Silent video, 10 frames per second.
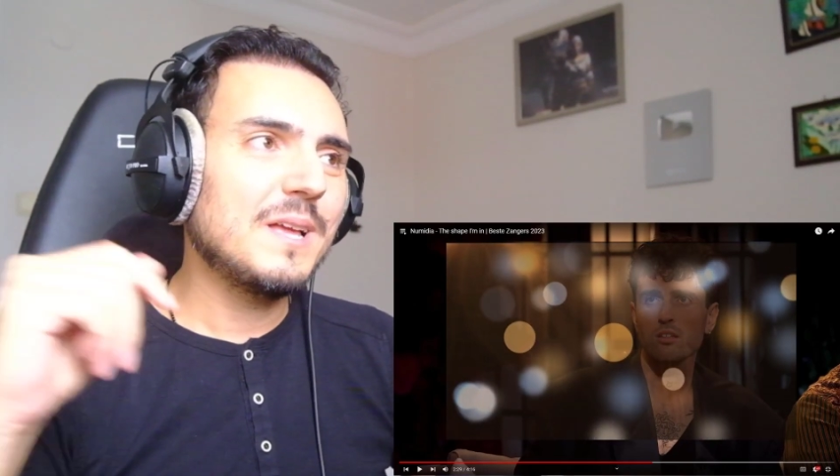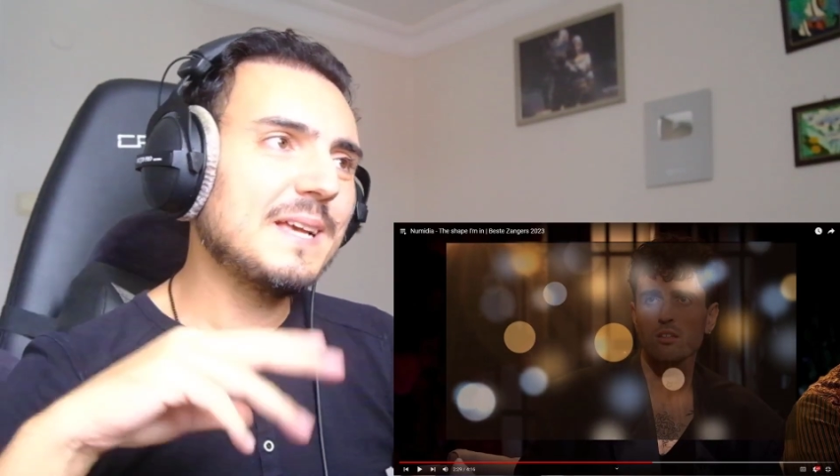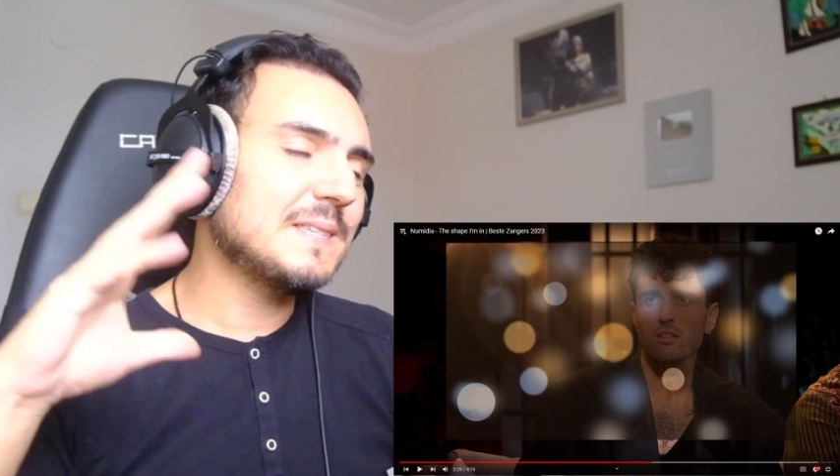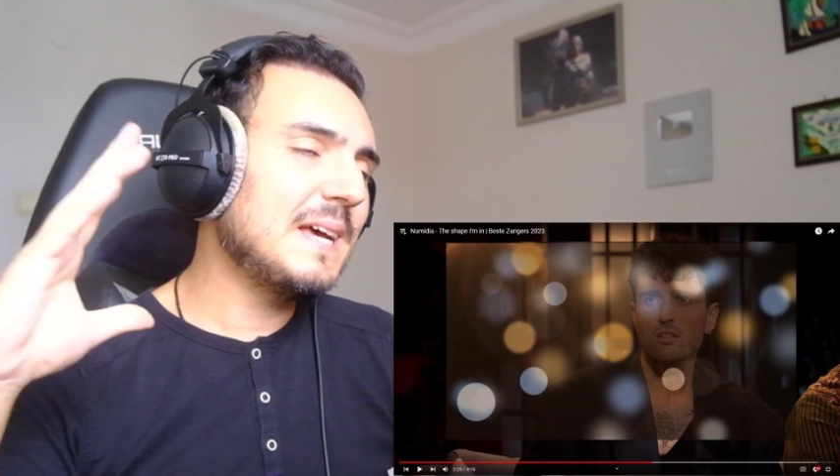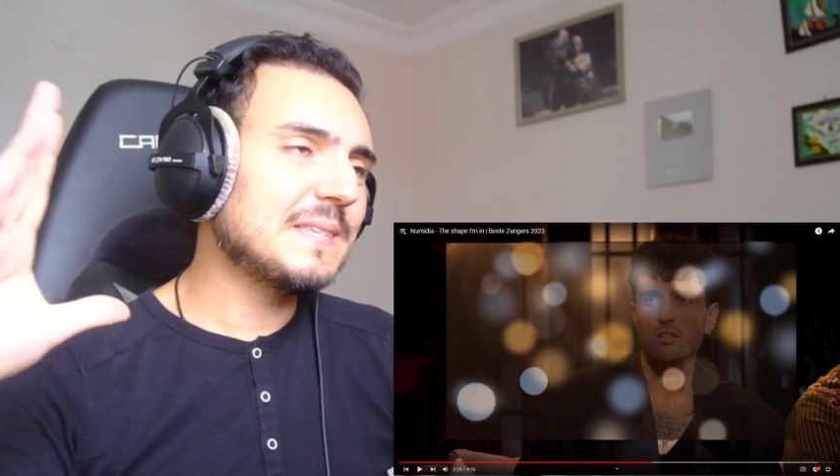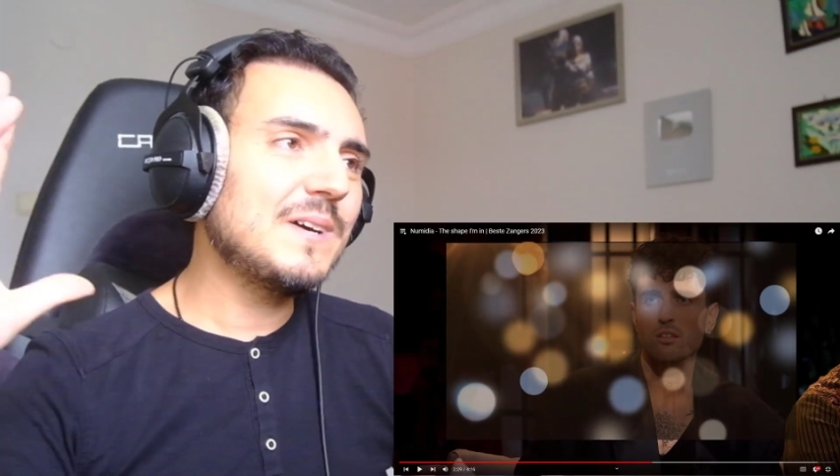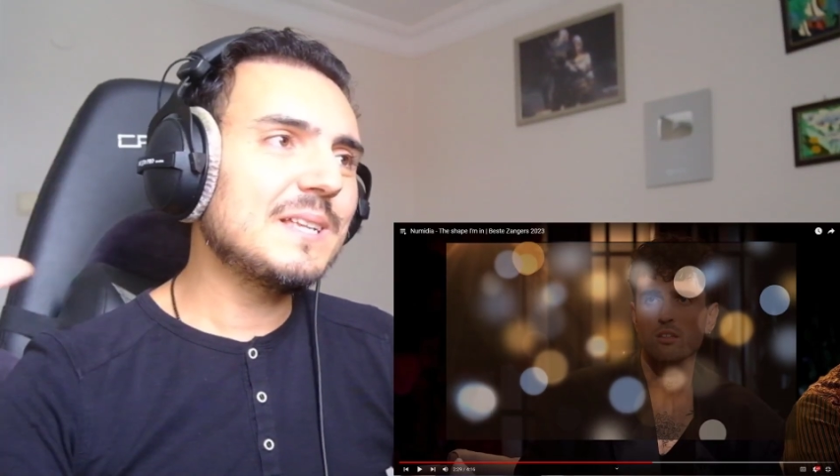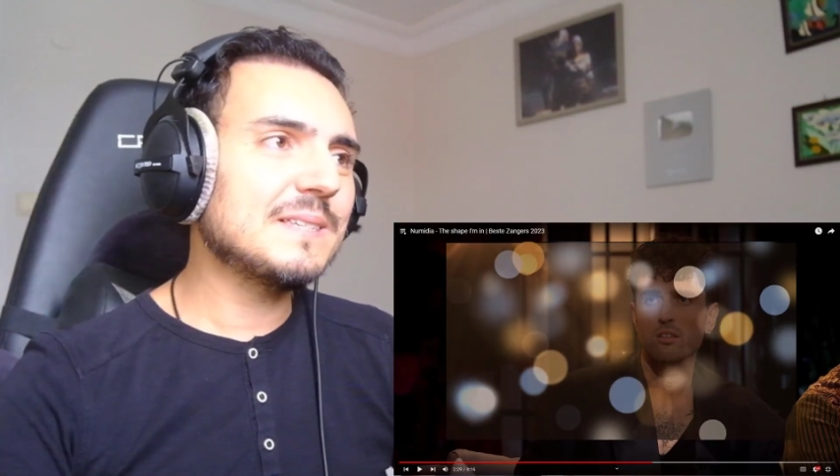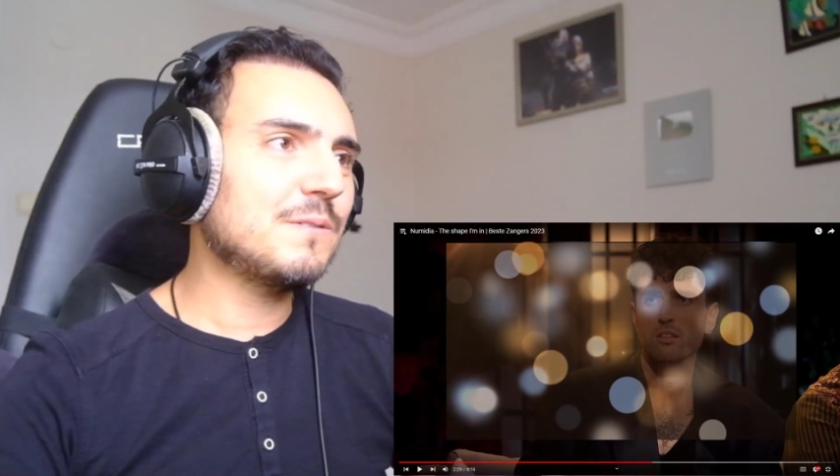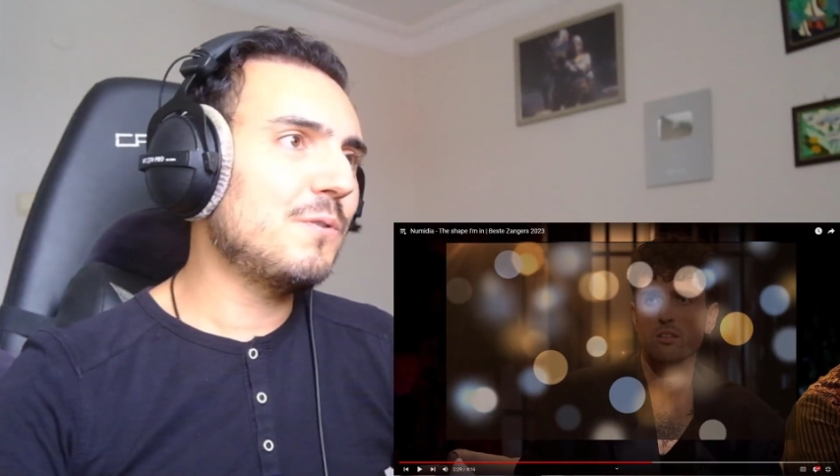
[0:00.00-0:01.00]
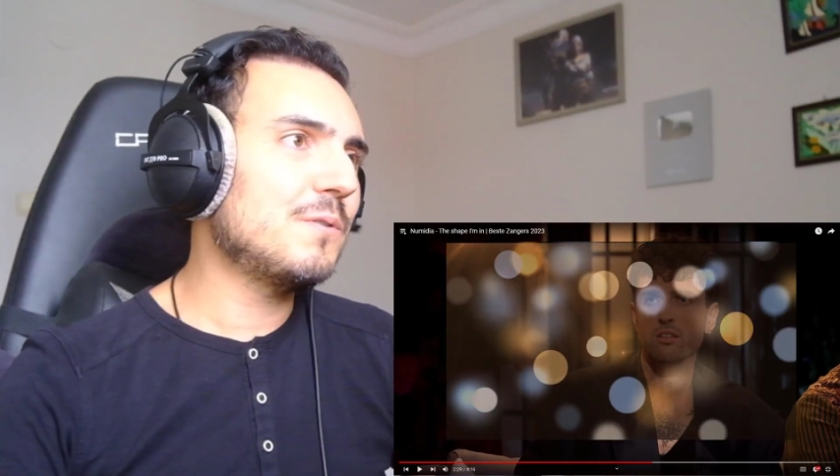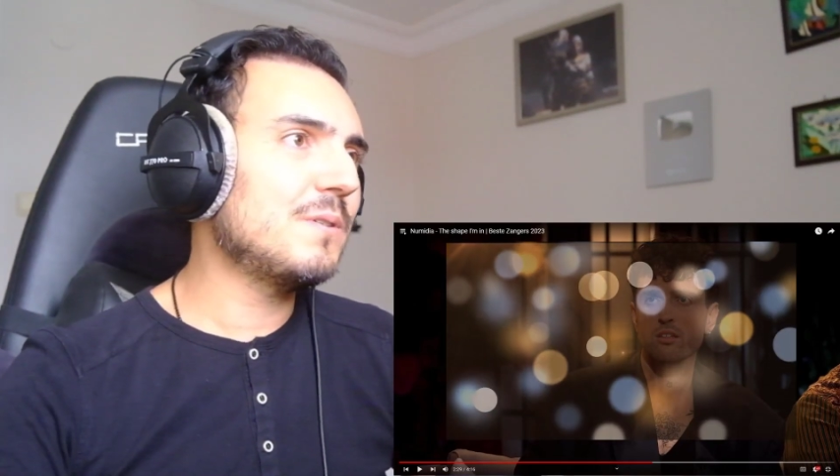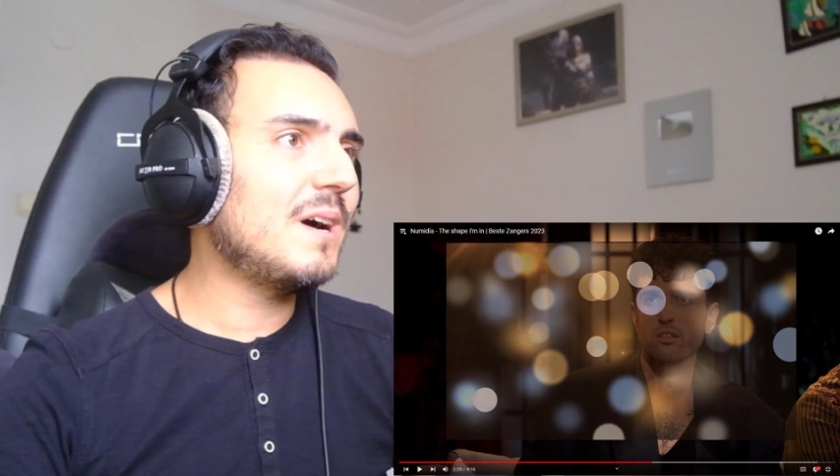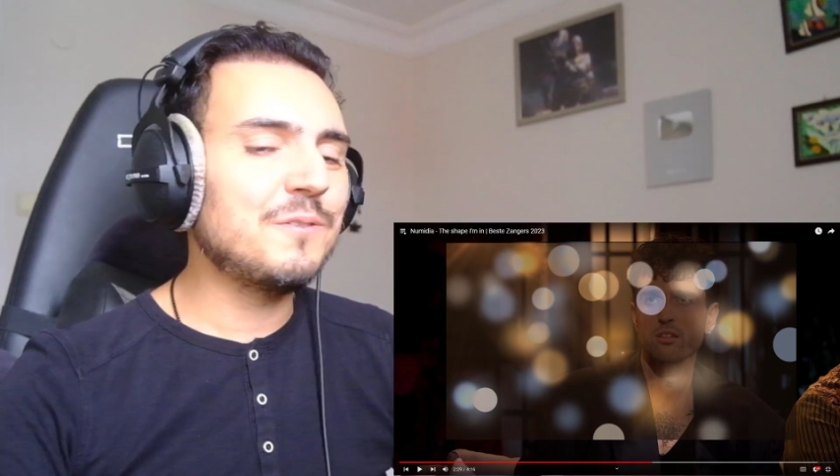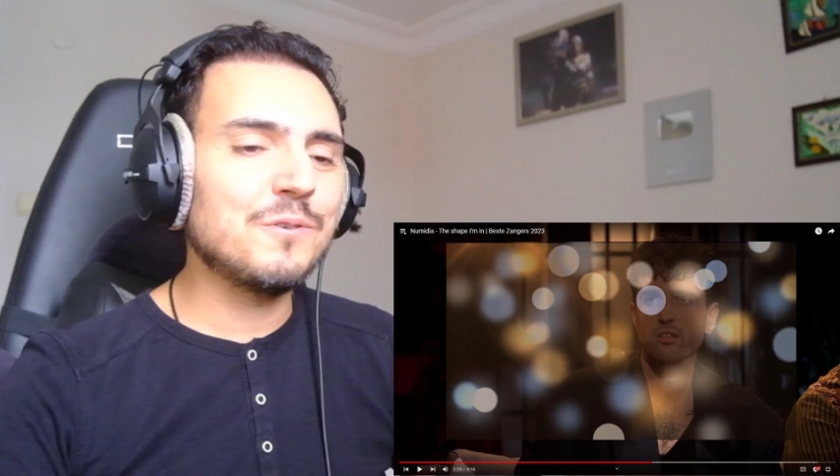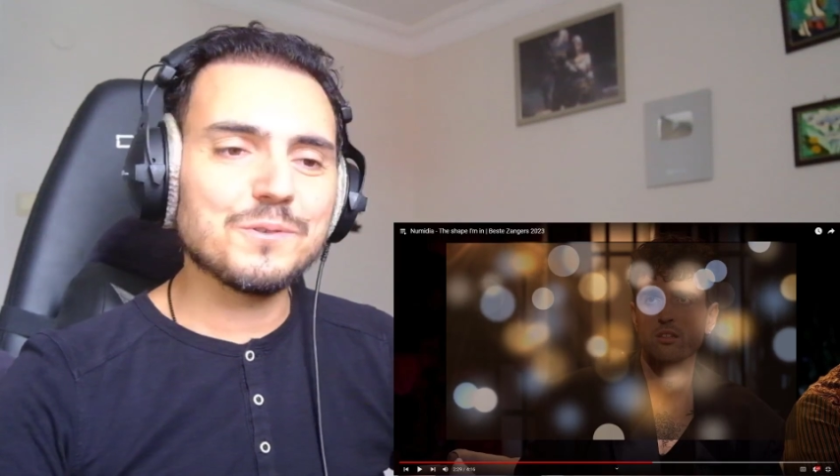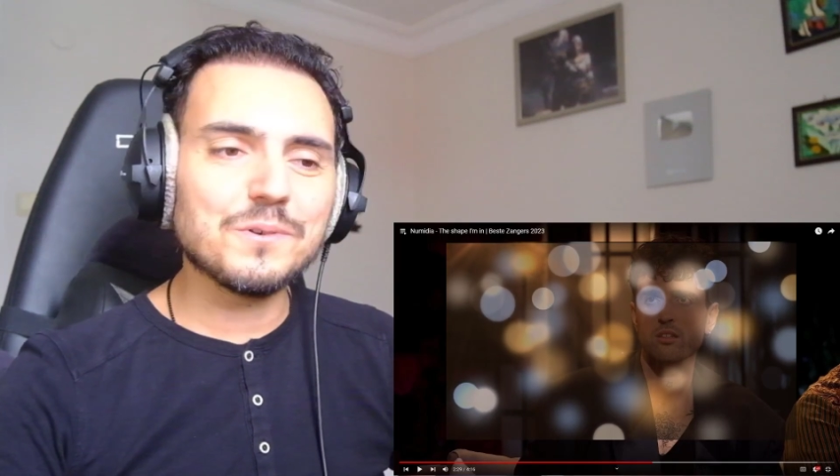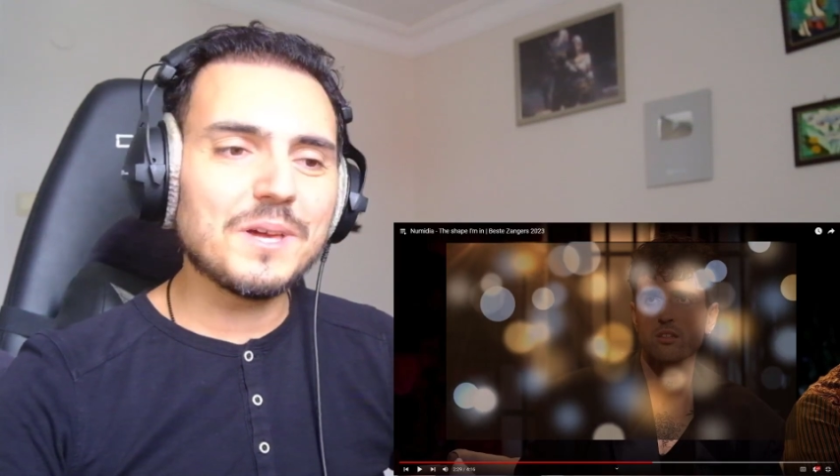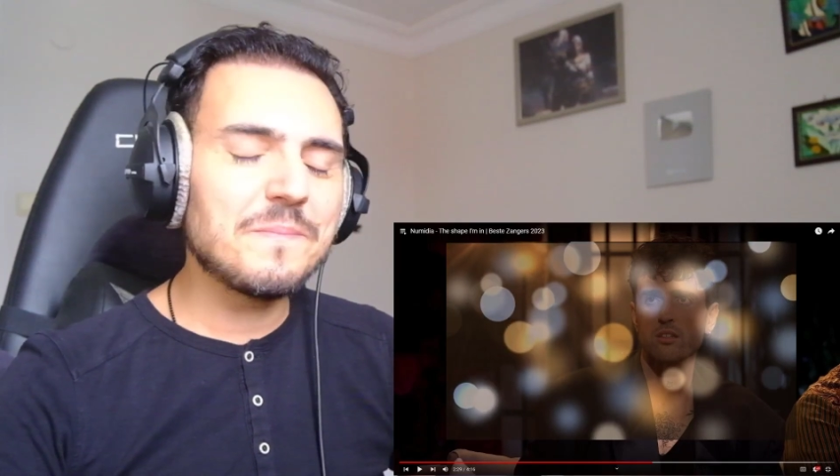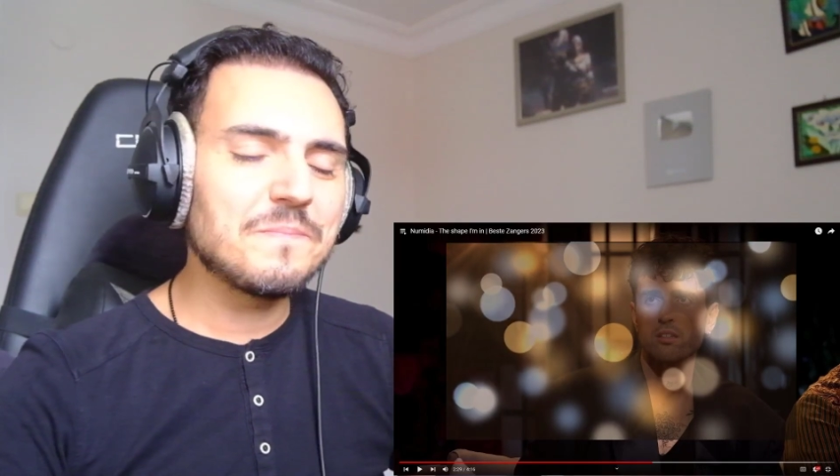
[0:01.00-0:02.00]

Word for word: as, as well as her high notes, okay?